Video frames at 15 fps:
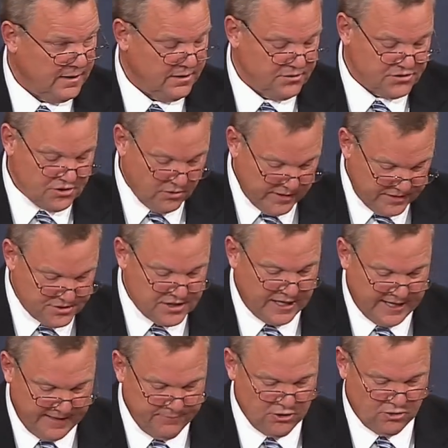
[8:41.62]
So it is
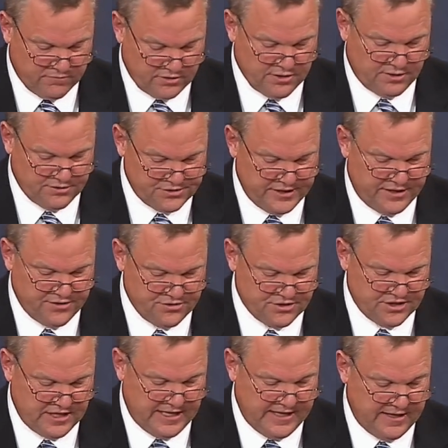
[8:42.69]
time to overturn Citizens
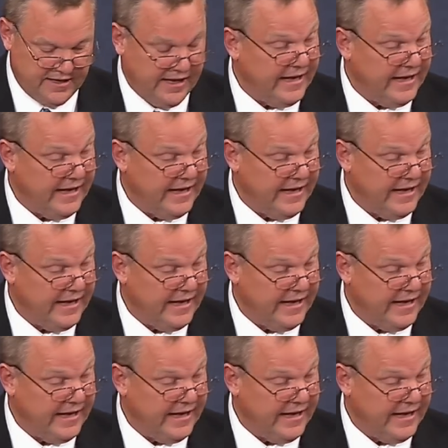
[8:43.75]
United.